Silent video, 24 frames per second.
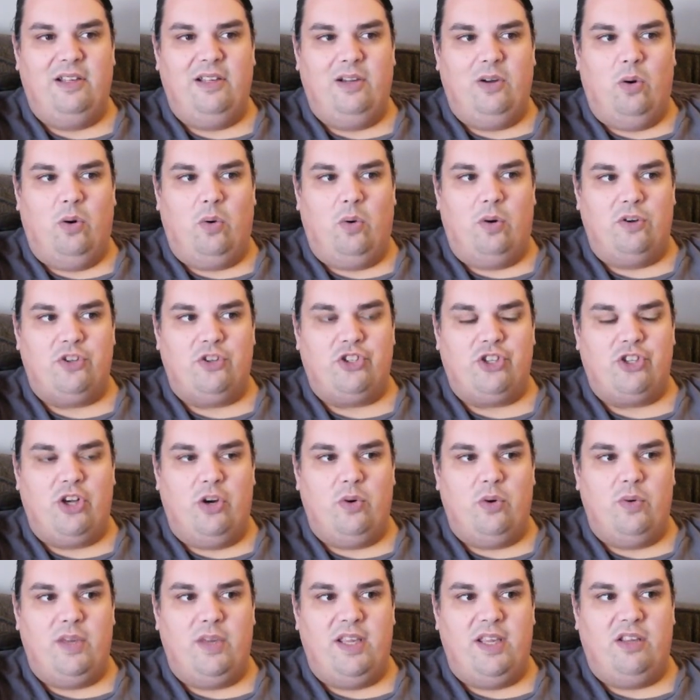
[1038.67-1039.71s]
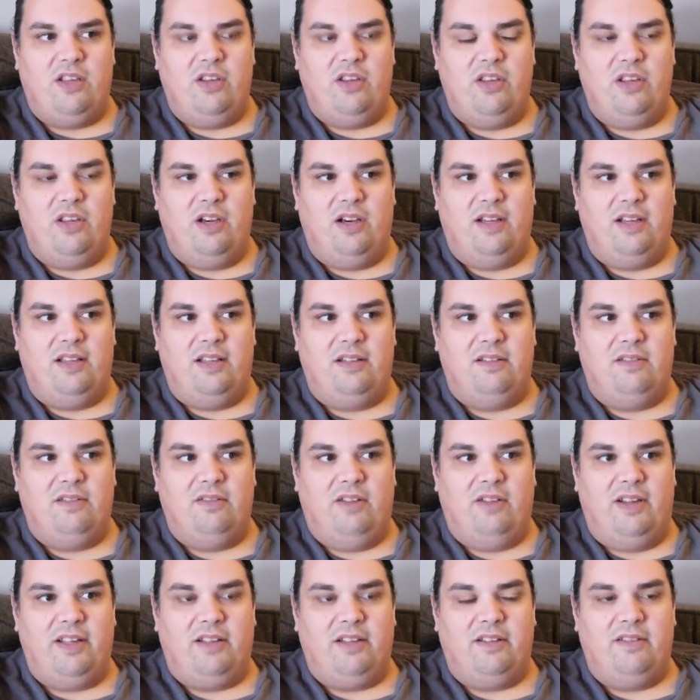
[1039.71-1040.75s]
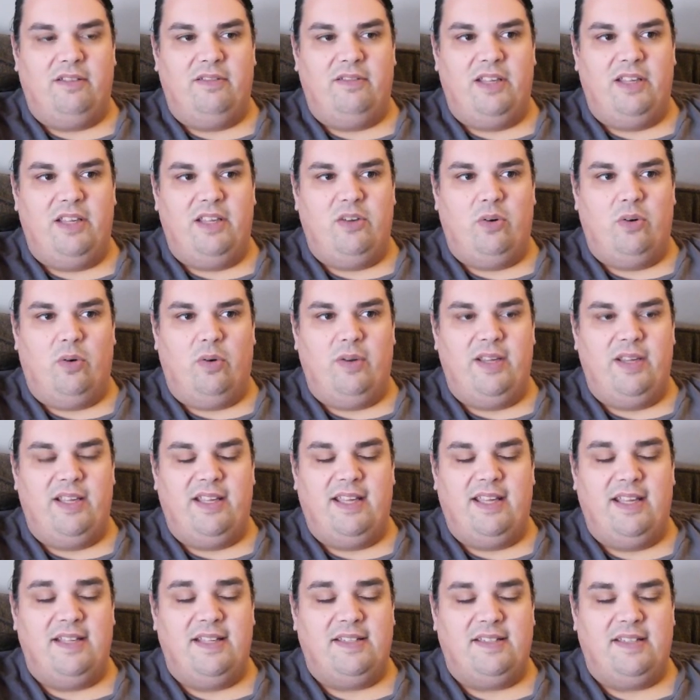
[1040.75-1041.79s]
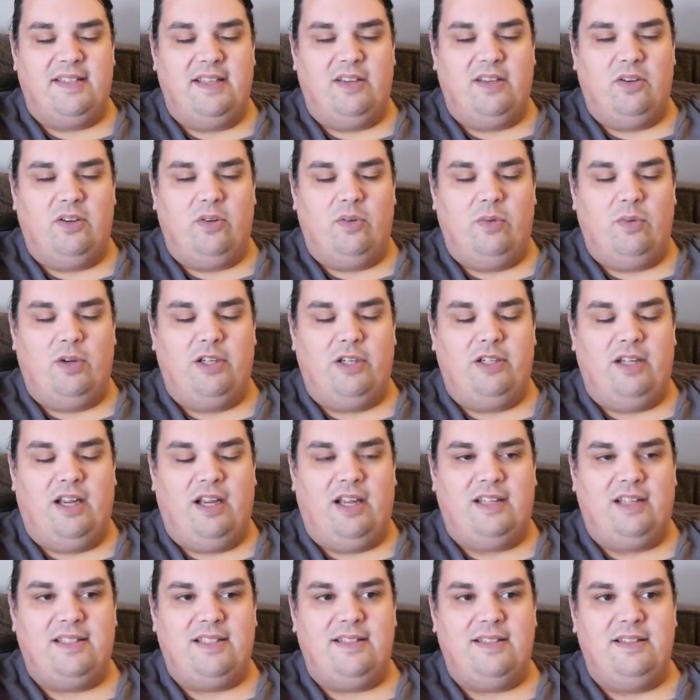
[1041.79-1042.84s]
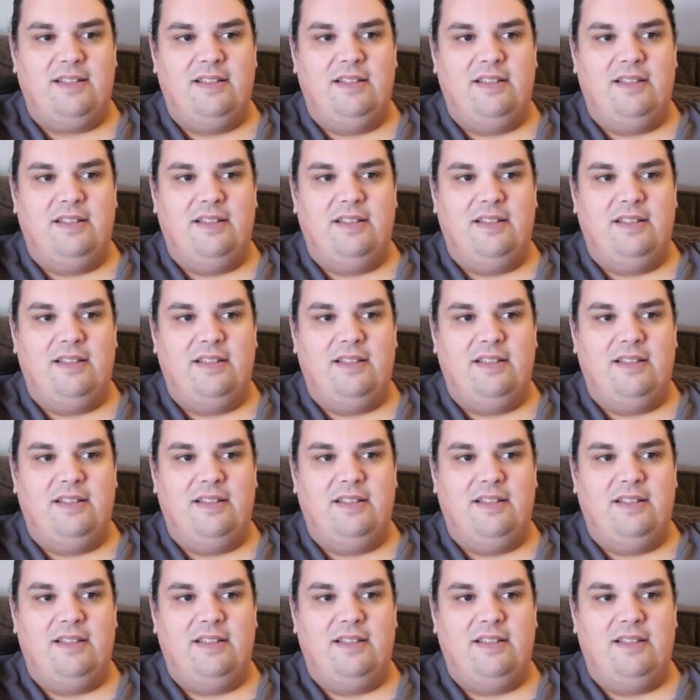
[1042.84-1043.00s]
or show Ikuya and like Iori kissing or whatnot.